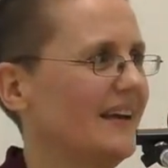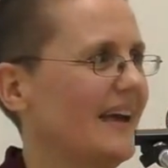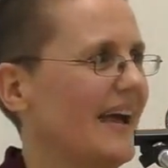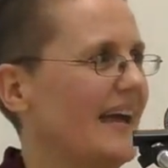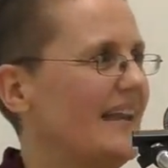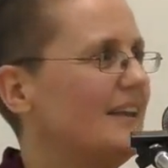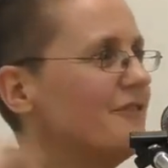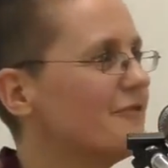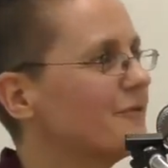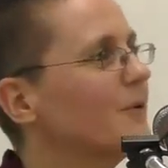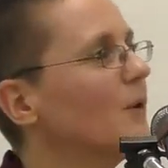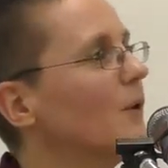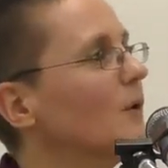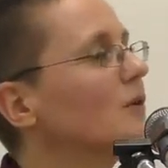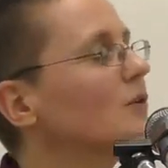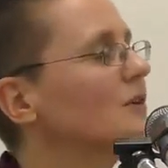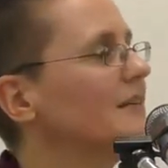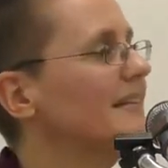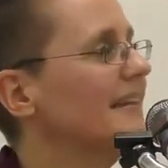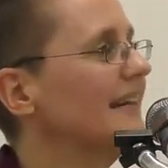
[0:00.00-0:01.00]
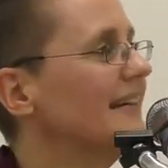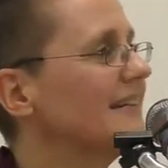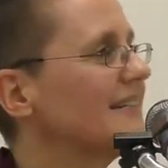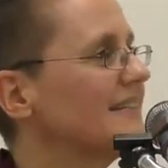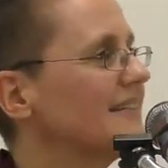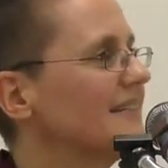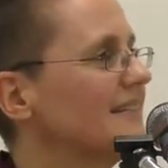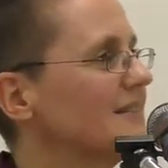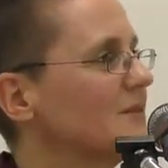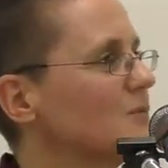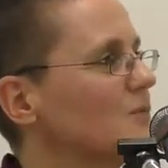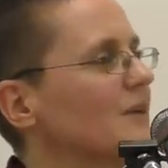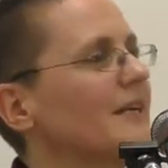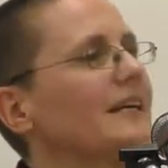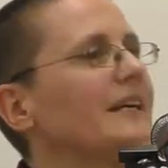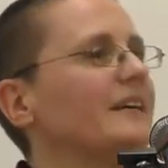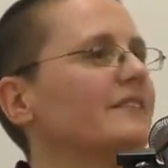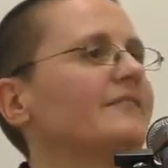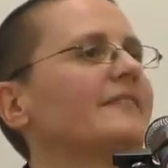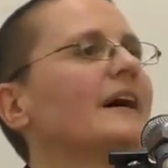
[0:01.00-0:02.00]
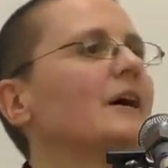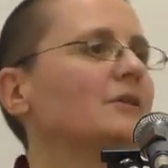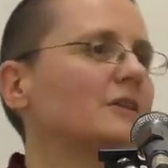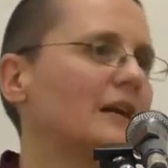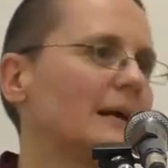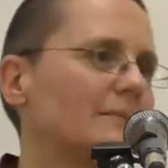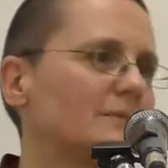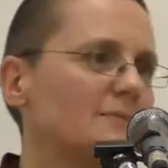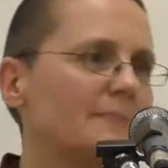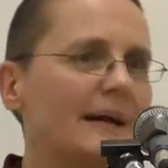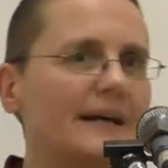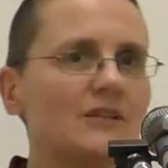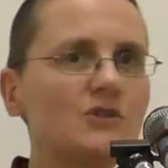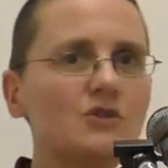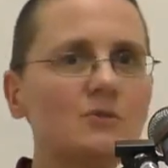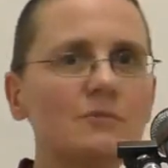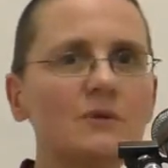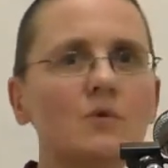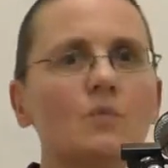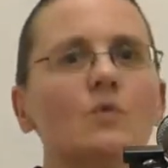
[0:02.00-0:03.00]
And if we're all connected, what I give out comes back to me.